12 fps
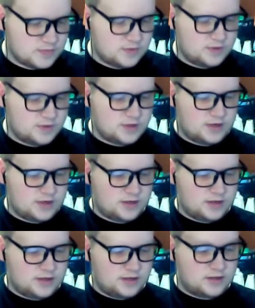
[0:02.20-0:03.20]
But yeah,
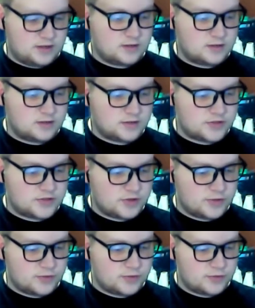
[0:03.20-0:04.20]

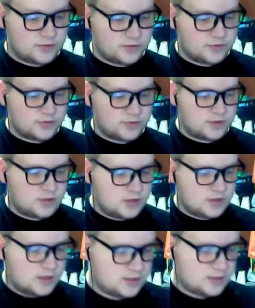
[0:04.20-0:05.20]
so
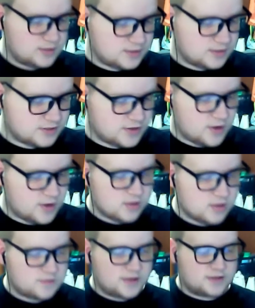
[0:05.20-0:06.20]
I think that's
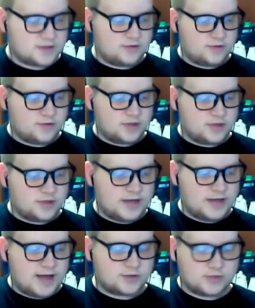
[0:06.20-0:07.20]
all of like the really like
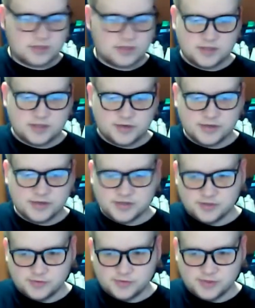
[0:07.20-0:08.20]
actually
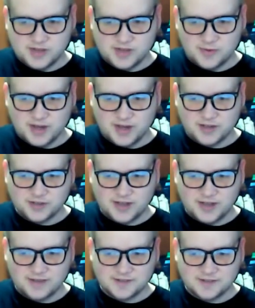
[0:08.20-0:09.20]
serious news that we
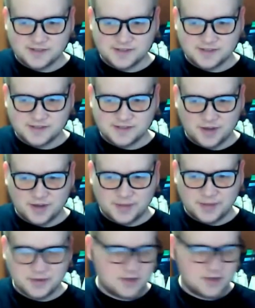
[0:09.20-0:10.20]
actually have to talk
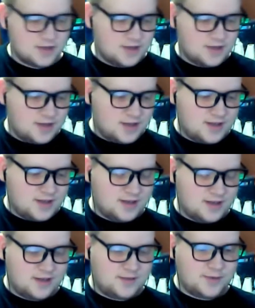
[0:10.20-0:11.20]
about.
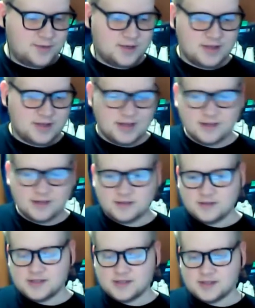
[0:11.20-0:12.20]
But
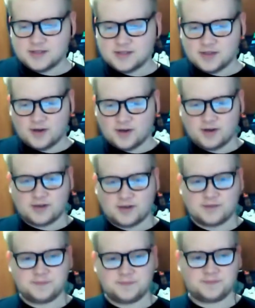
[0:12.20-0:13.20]
this is our
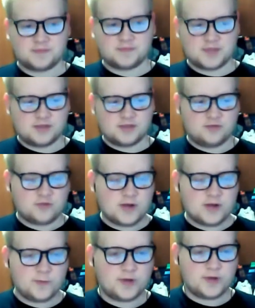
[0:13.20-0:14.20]

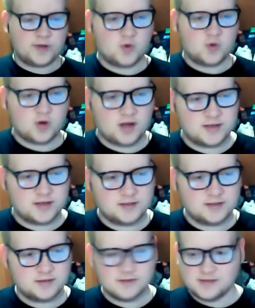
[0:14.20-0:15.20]
right-wing moron
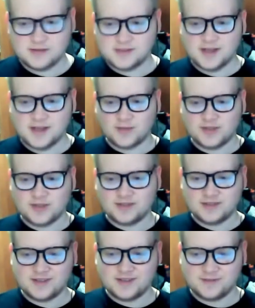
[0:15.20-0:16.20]
segment
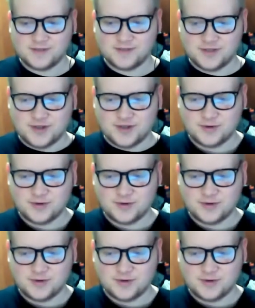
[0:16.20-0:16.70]
of the show